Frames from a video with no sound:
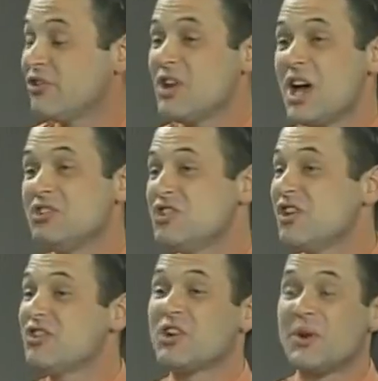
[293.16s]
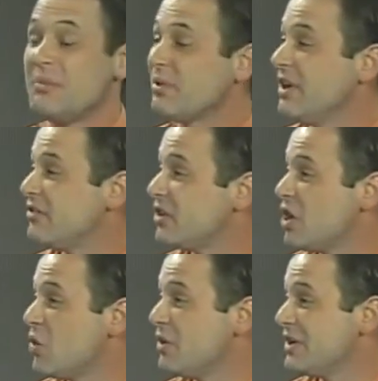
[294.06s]
is not just a great place to
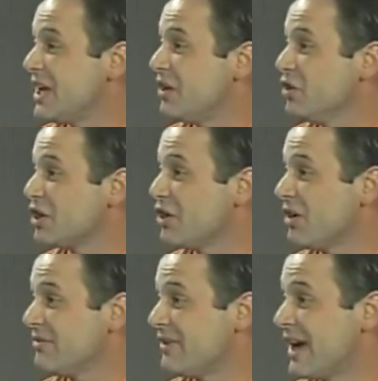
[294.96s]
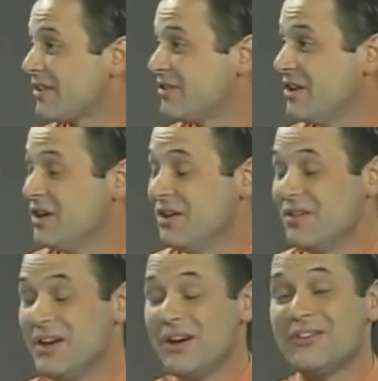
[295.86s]
go and take a look at artifacts.
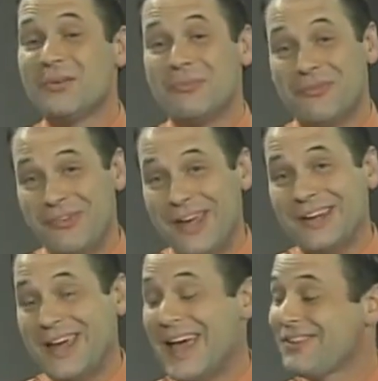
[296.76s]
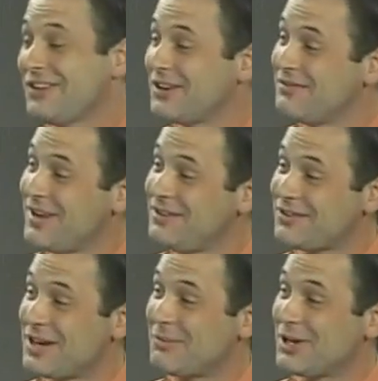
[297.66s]
There are some fantastic
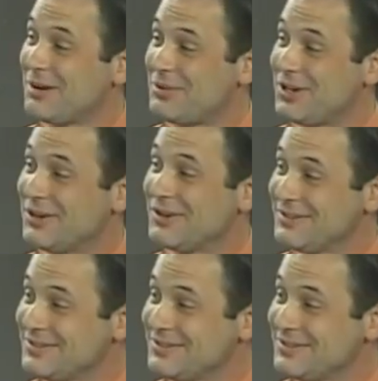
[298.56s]
events coming up here.